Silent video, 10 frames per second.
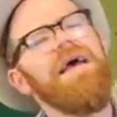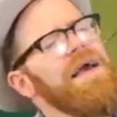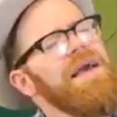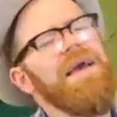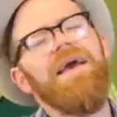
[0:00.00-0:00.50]

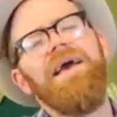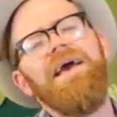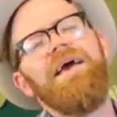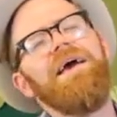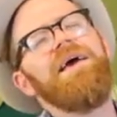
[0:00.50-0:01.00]

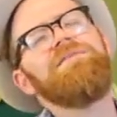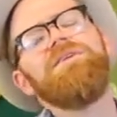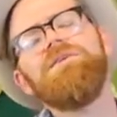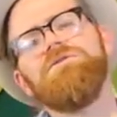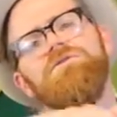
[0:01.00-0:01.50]
Every
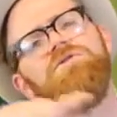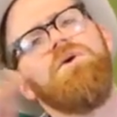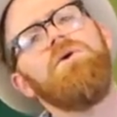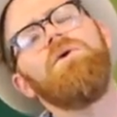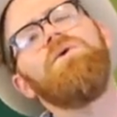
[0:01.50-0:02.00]
little
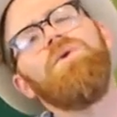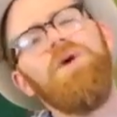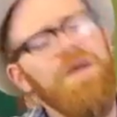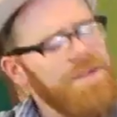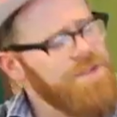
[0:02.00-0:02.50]
soul
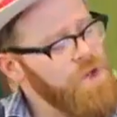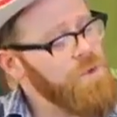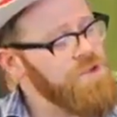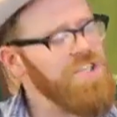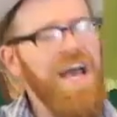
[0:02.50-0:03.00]
is
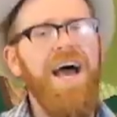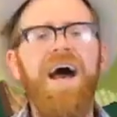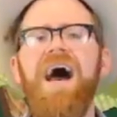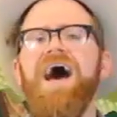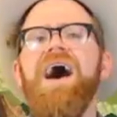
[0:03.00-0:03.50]
gonna
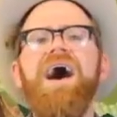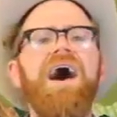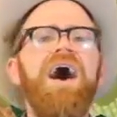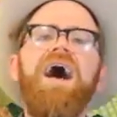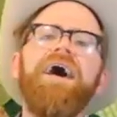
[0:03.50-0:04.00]

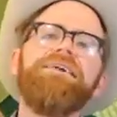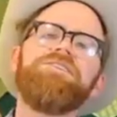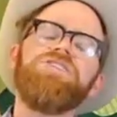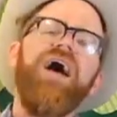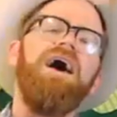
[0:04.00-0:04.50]
shine,
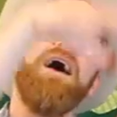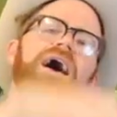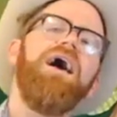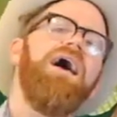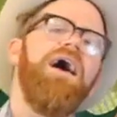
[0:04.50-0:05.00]
shine,
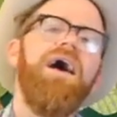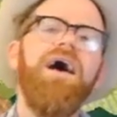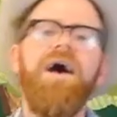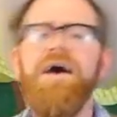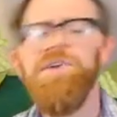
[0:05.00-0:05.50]

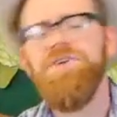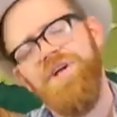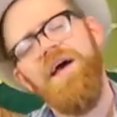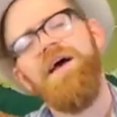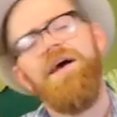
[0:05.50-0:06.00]

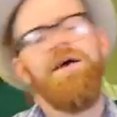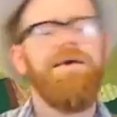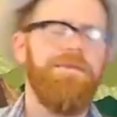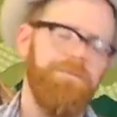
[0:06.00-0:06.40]
shine.